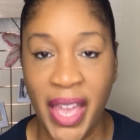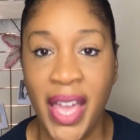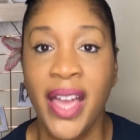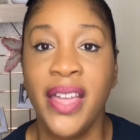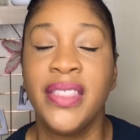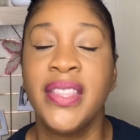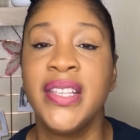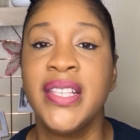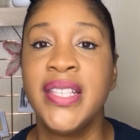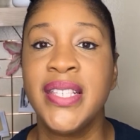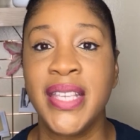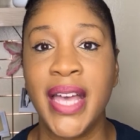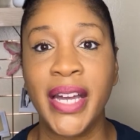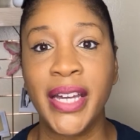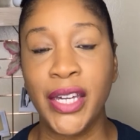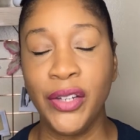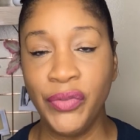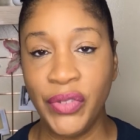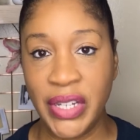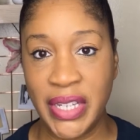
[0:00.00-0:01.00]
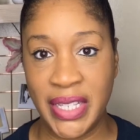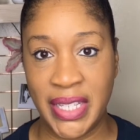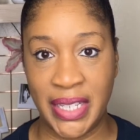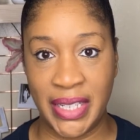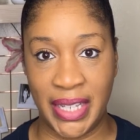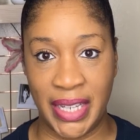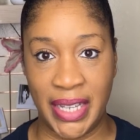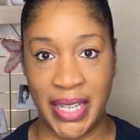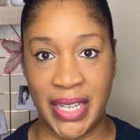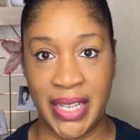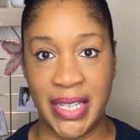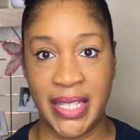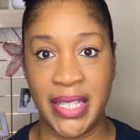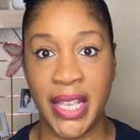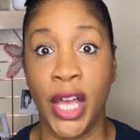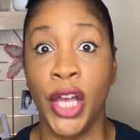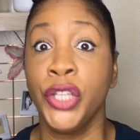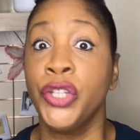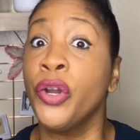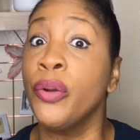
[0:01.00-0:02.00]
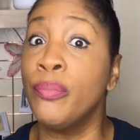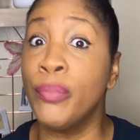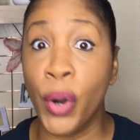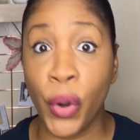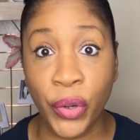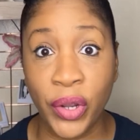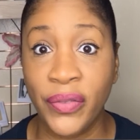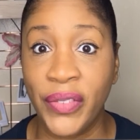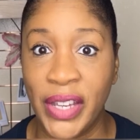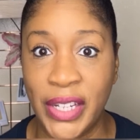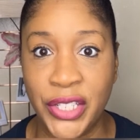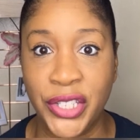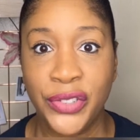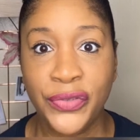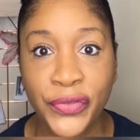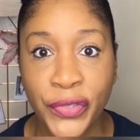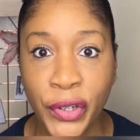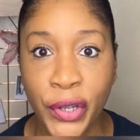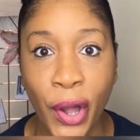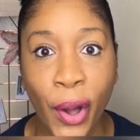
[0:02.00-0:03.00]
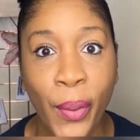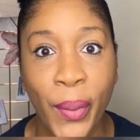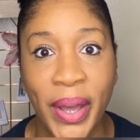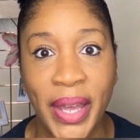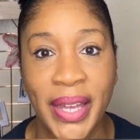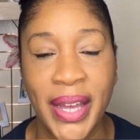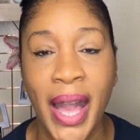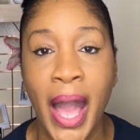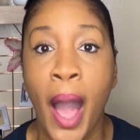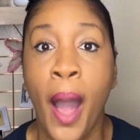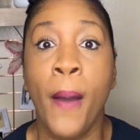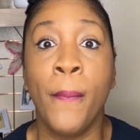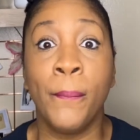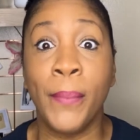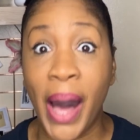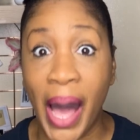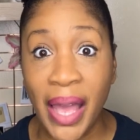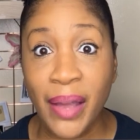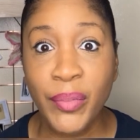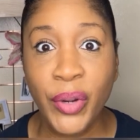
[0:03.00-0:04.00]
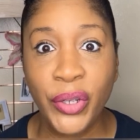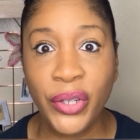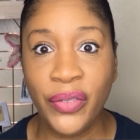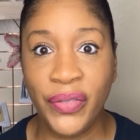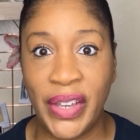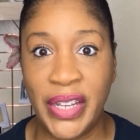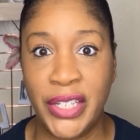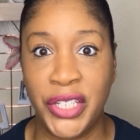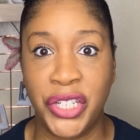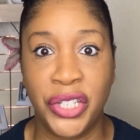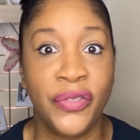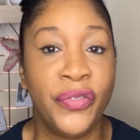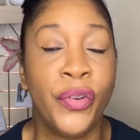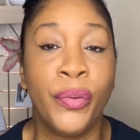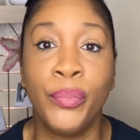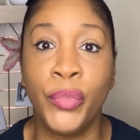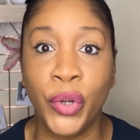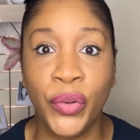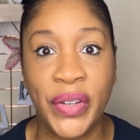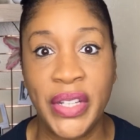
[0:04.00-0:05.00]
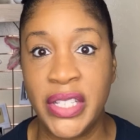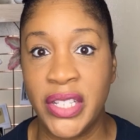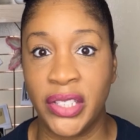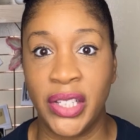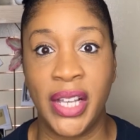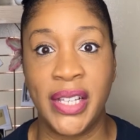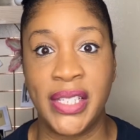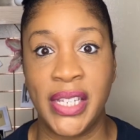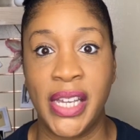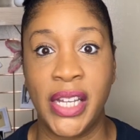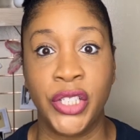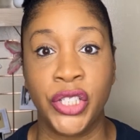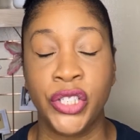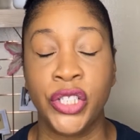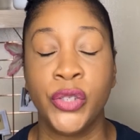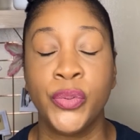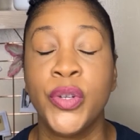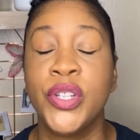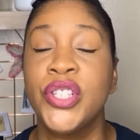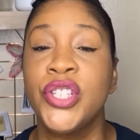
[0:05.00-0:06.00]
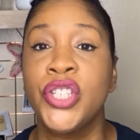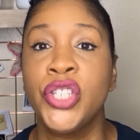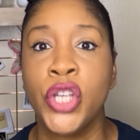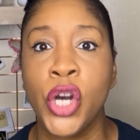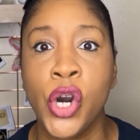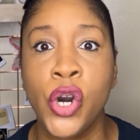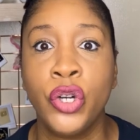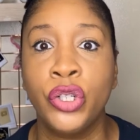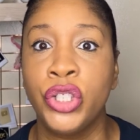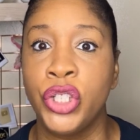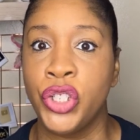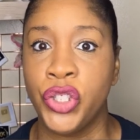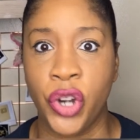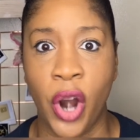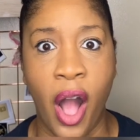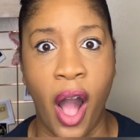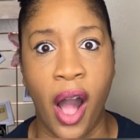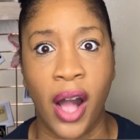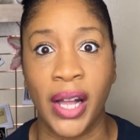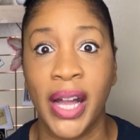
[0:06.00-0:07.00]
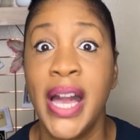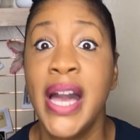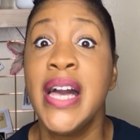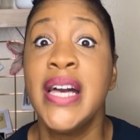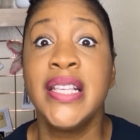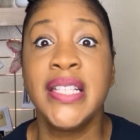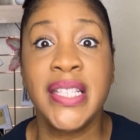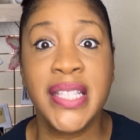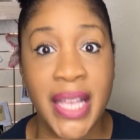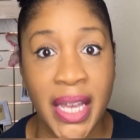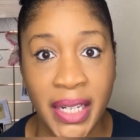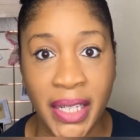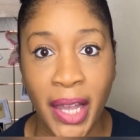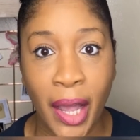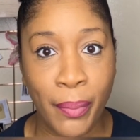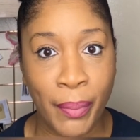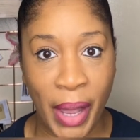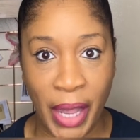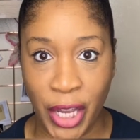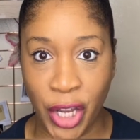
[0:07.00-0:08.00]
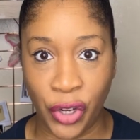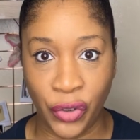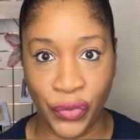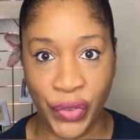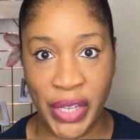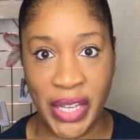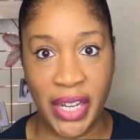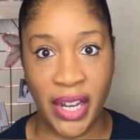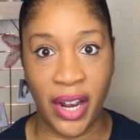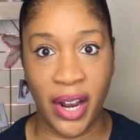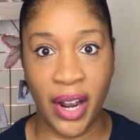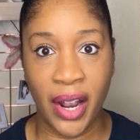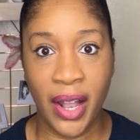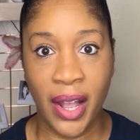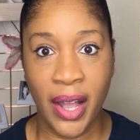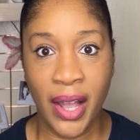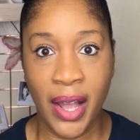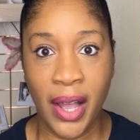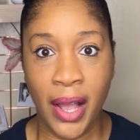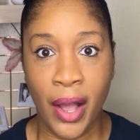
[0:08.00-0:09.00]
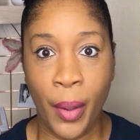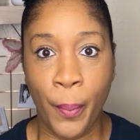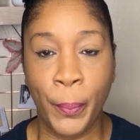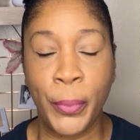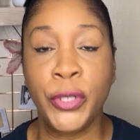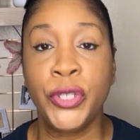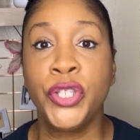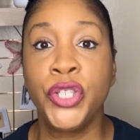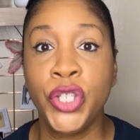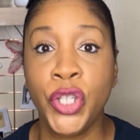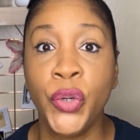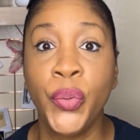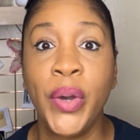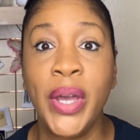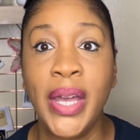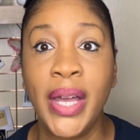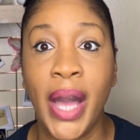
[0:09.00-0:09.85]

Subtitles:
The second reason is your motivation for going. My motivation for moving to Los Angeles was so strong. Setting up my career, pursuing